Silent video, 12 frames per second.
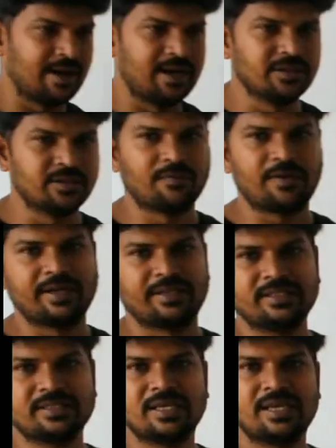values, you will find
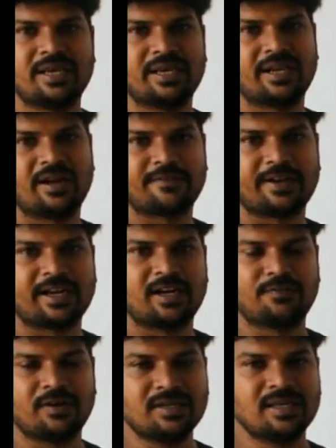this area of
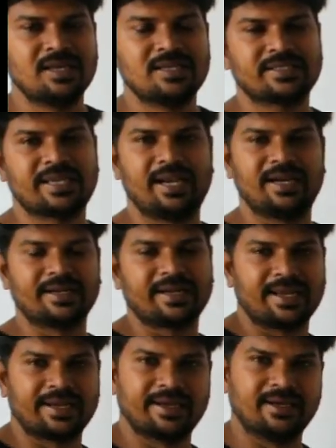triangle for scalar
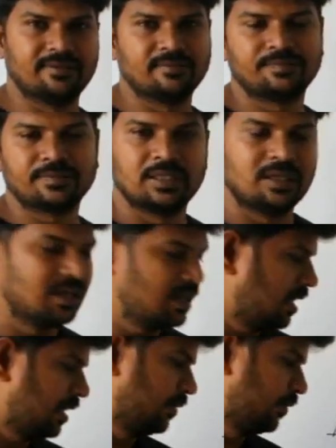triangle.
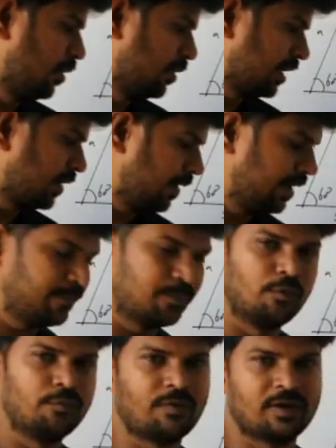And we don't require
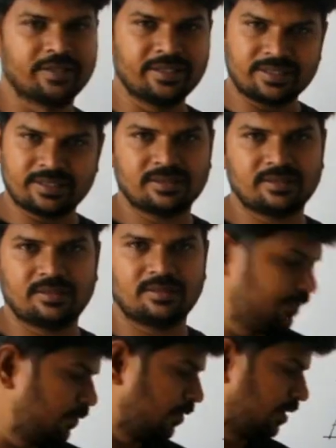proof for this.
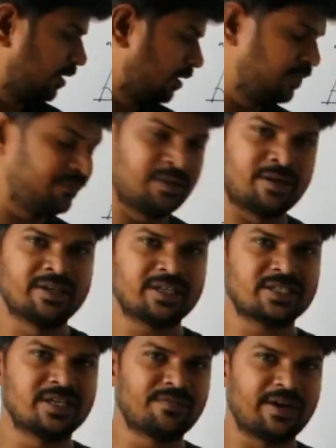If you are
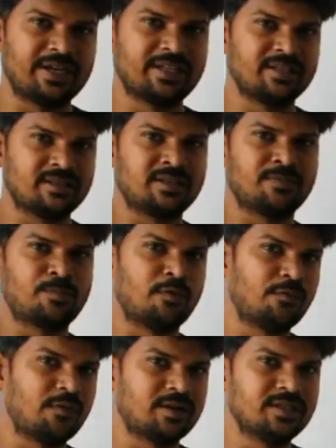interested in finding the
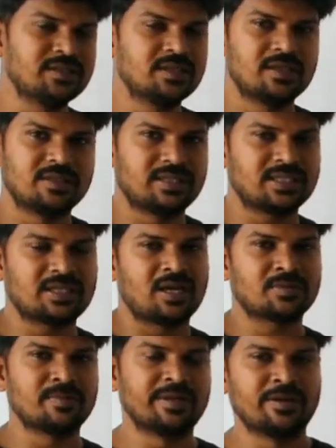proof for this, just
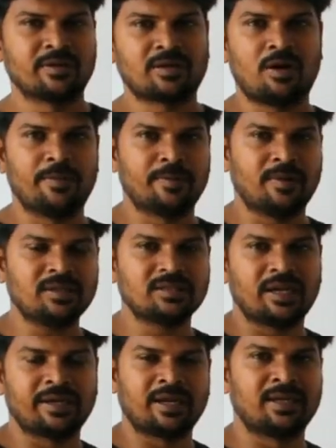ask me in your comment
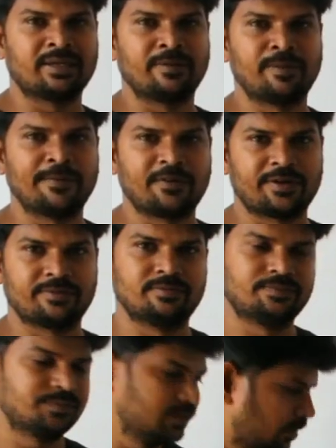box and I will reply for
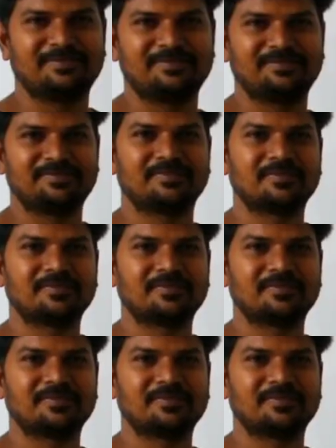you. Okay.